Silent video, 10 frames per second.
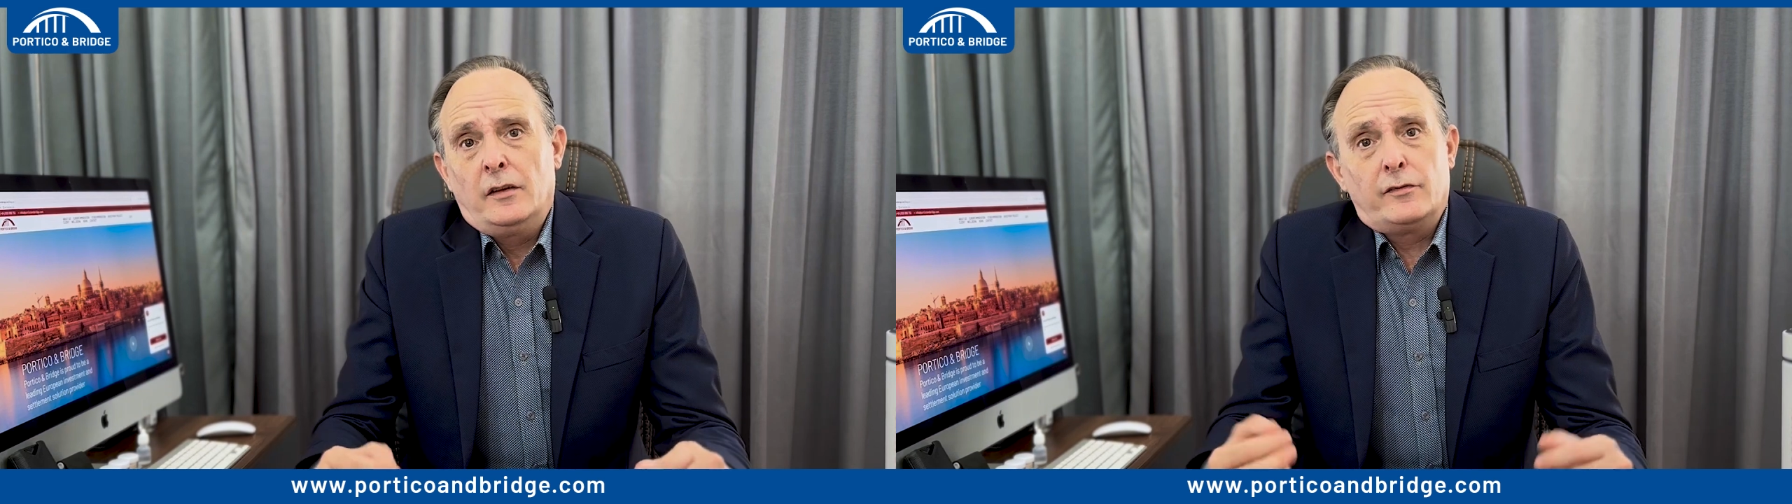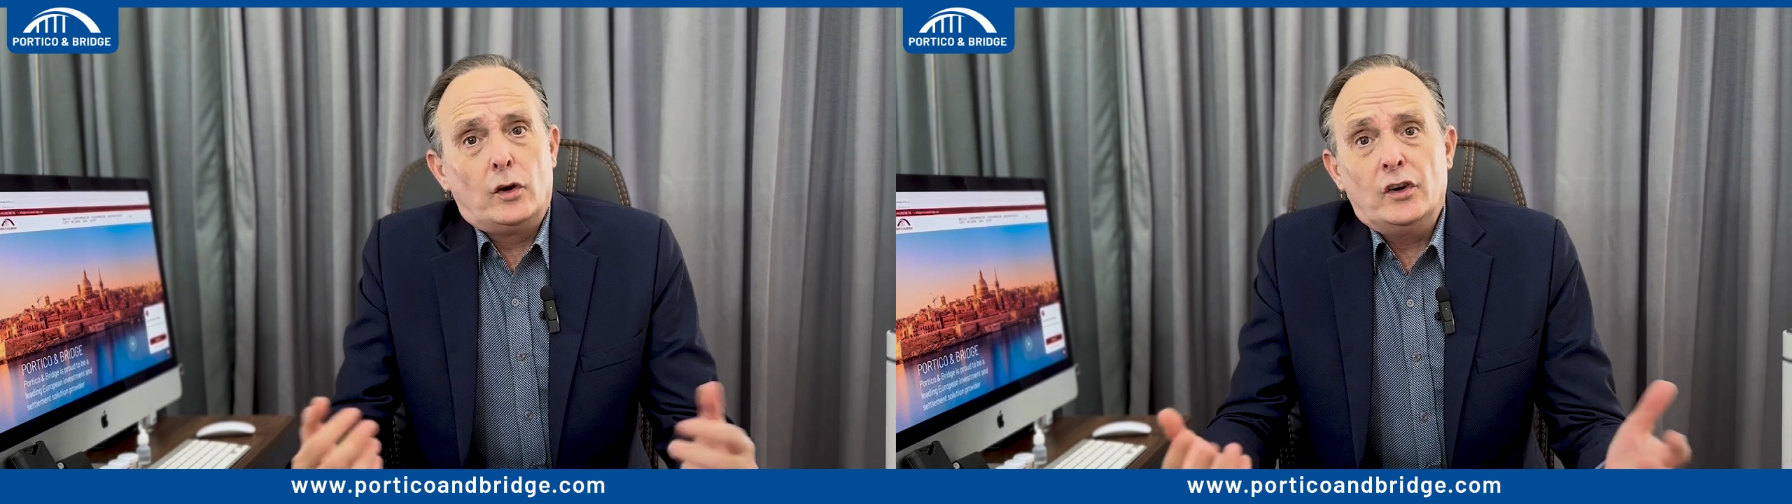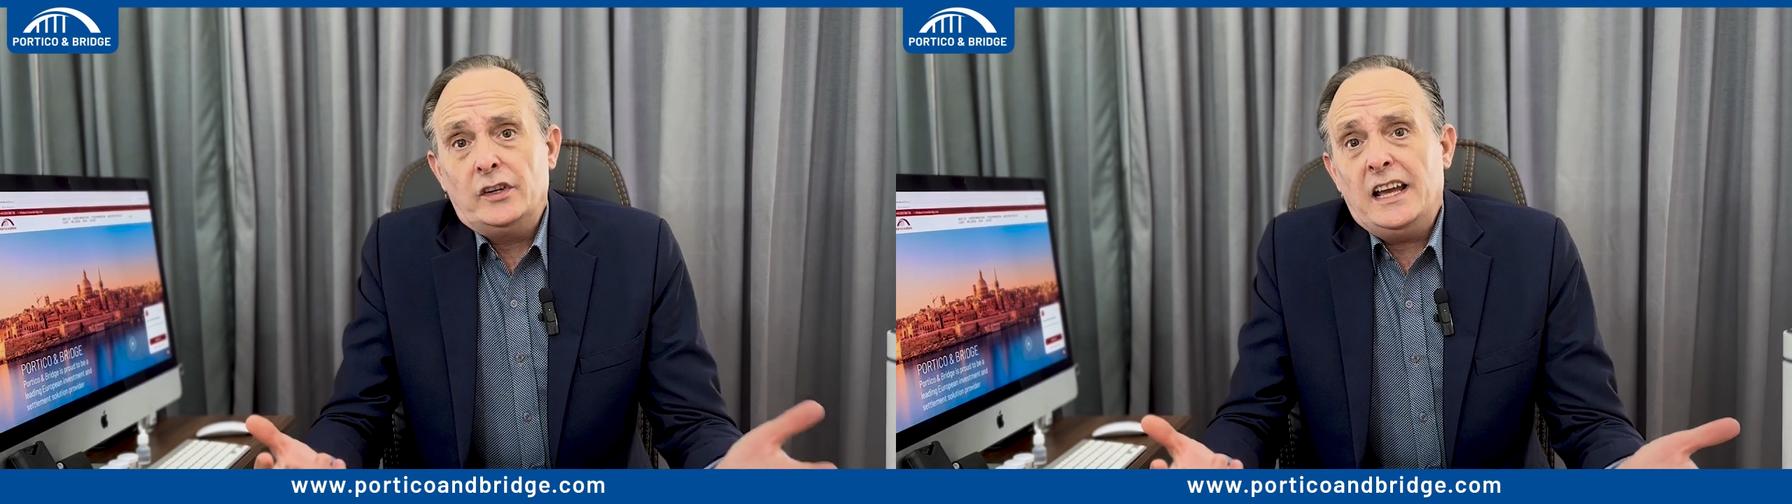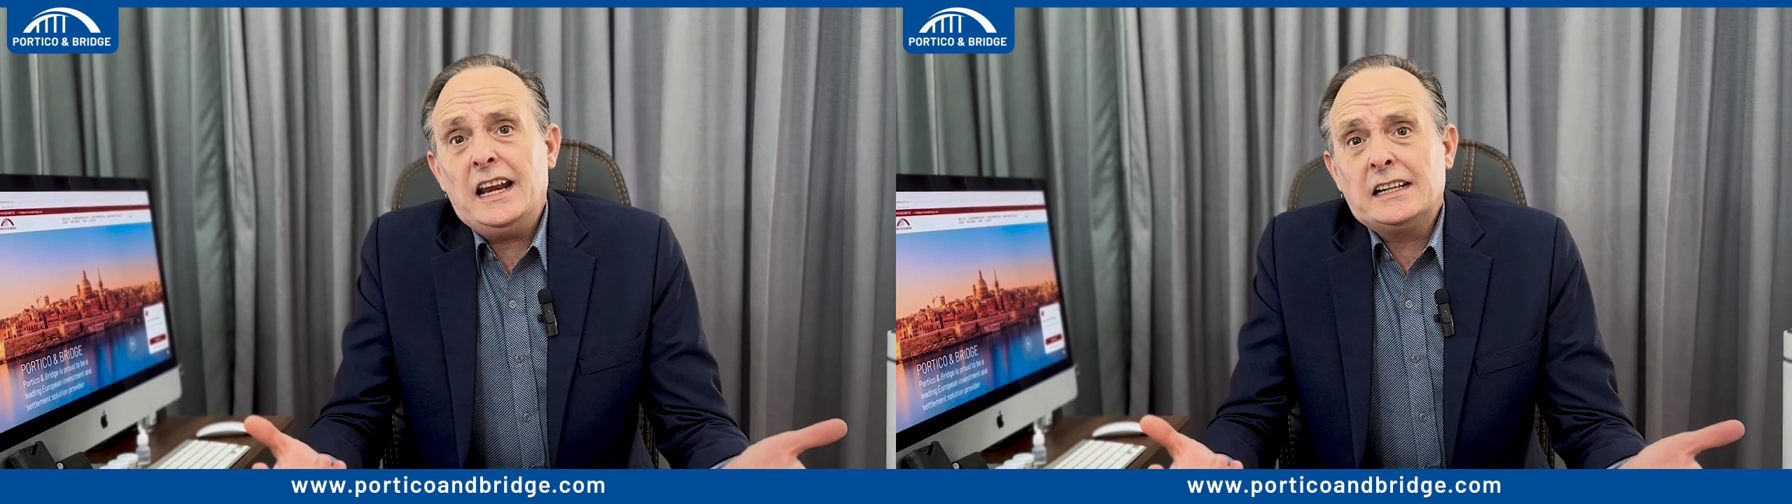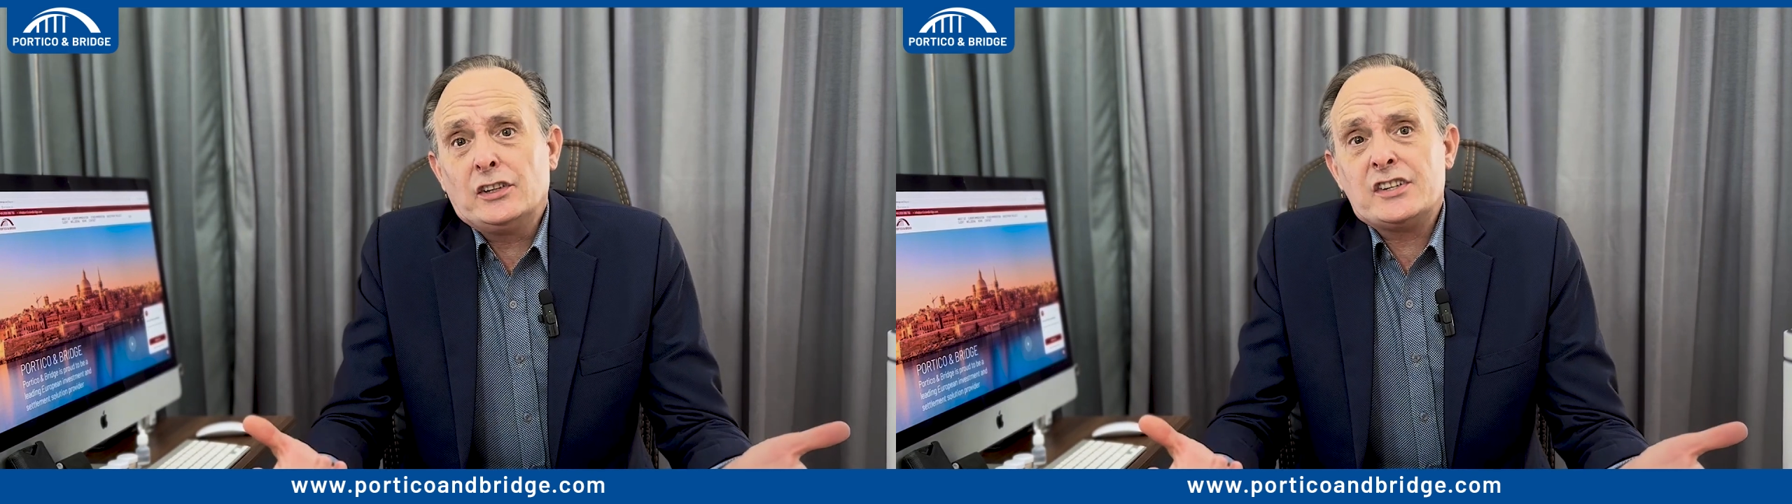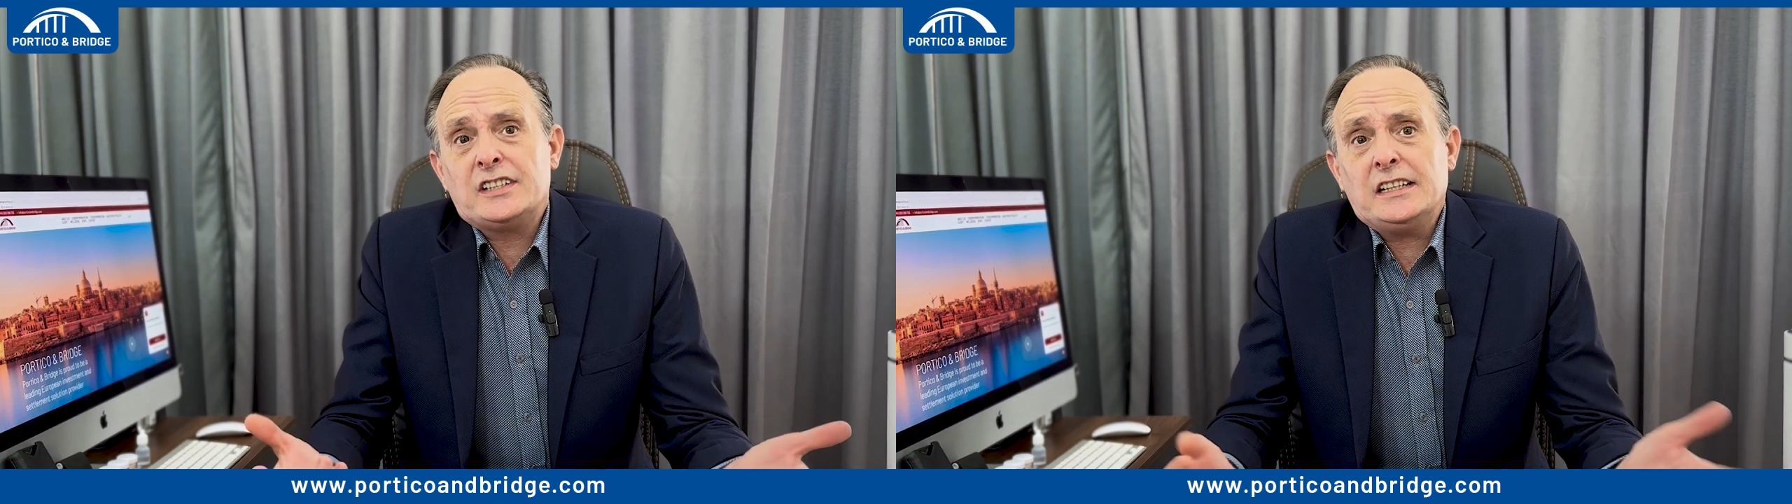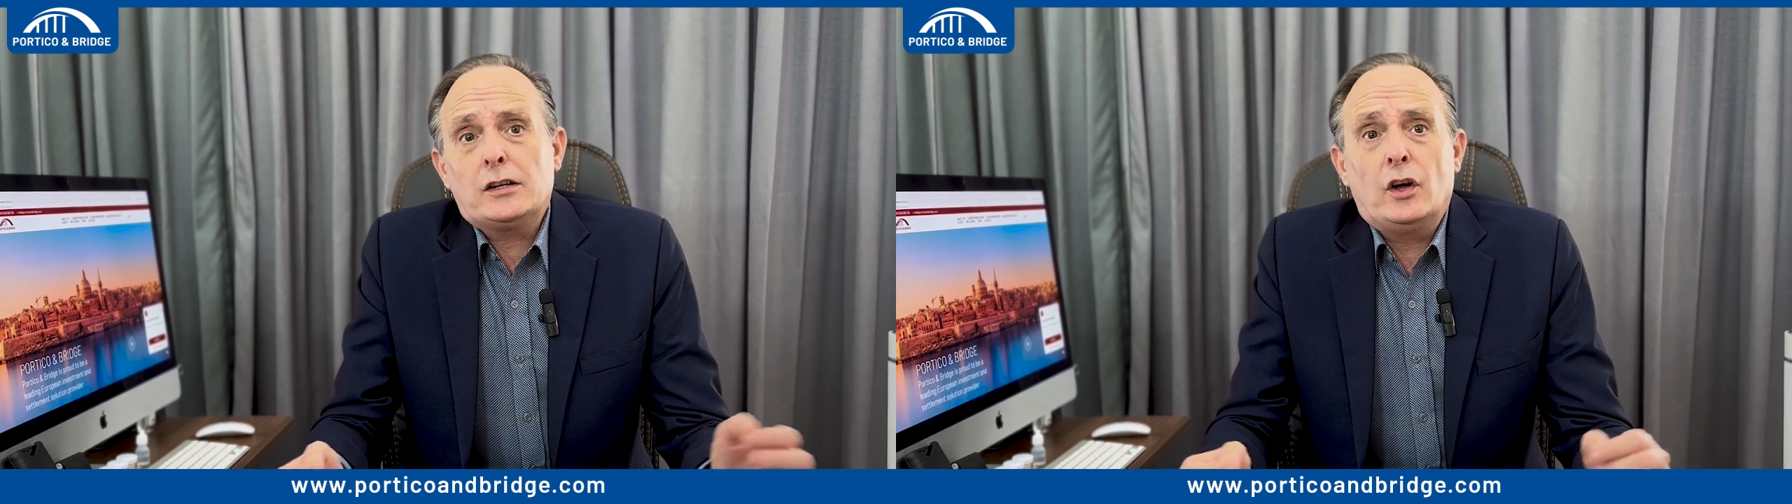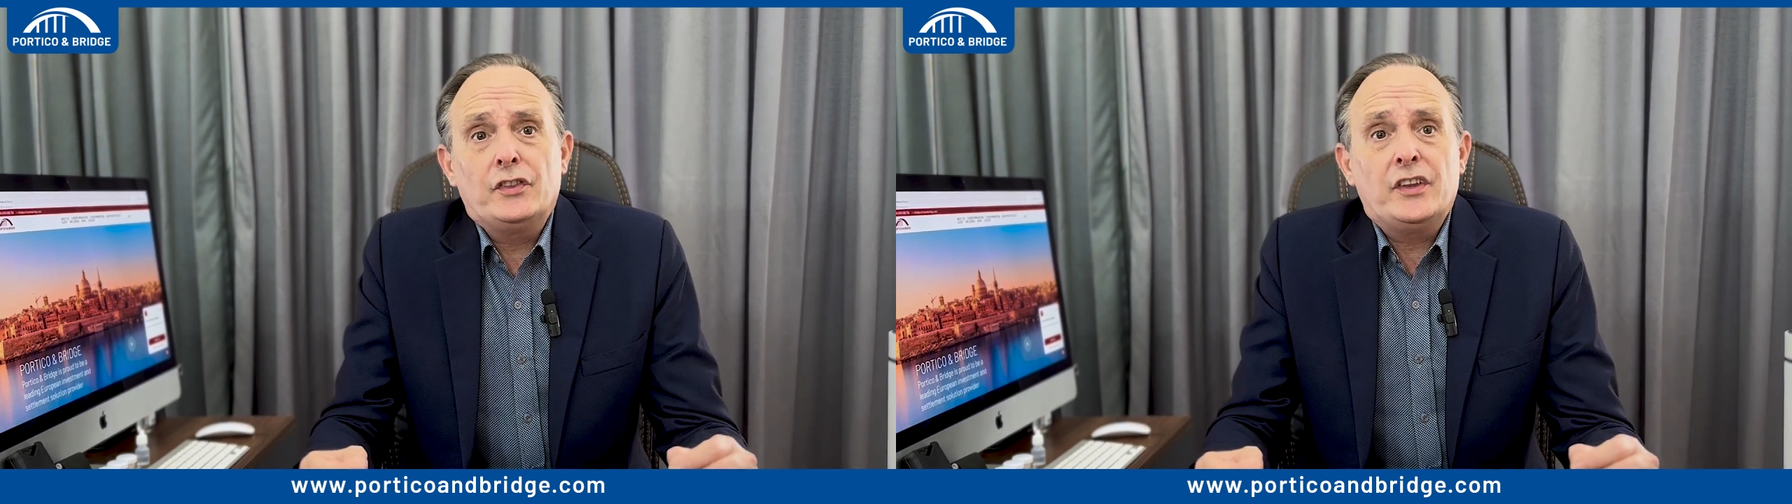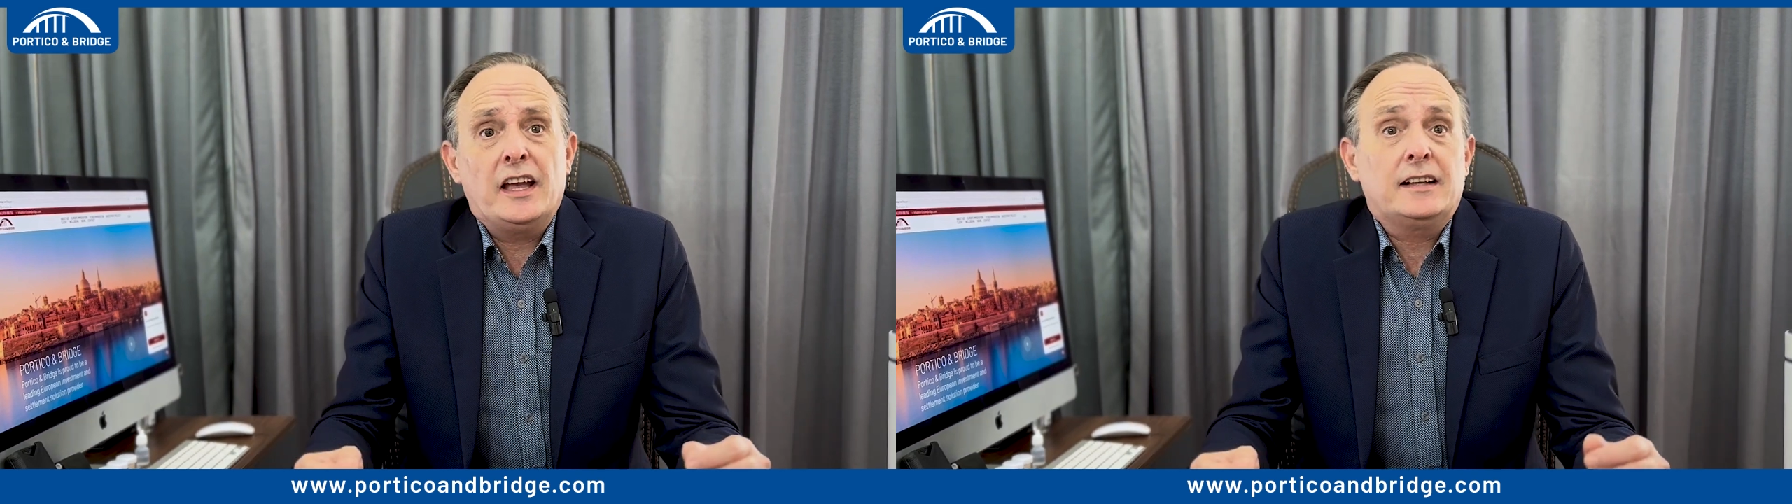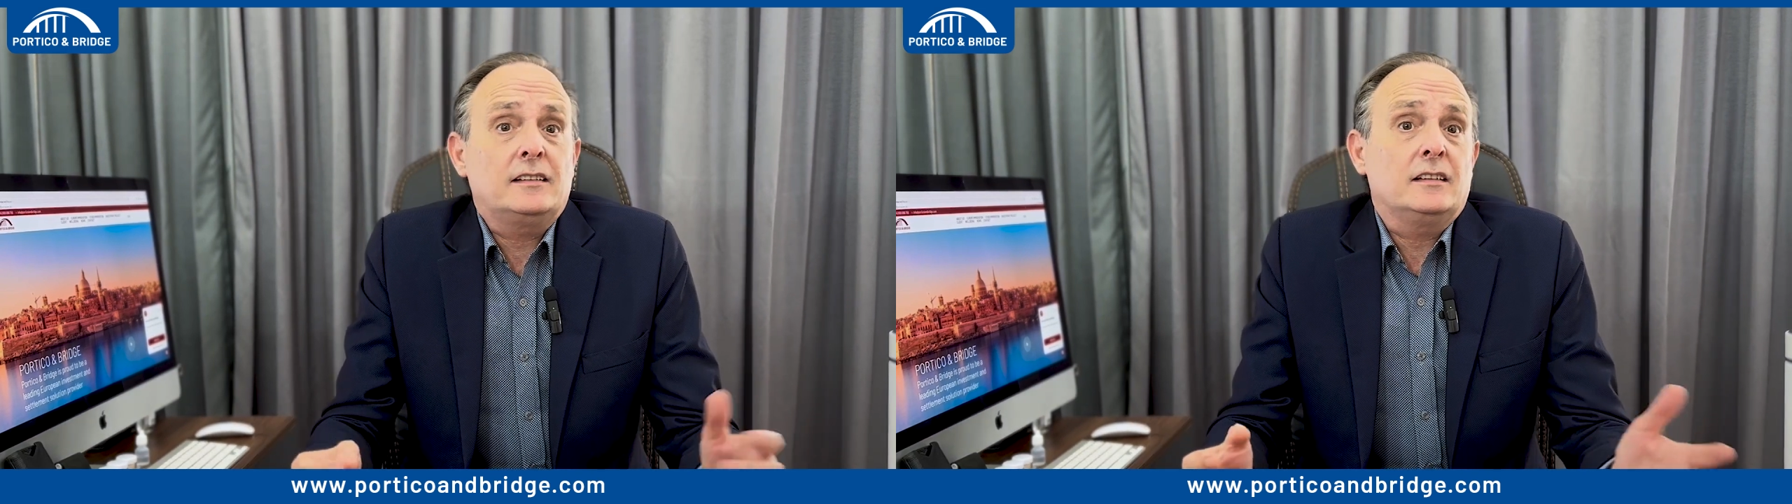For electricity, contact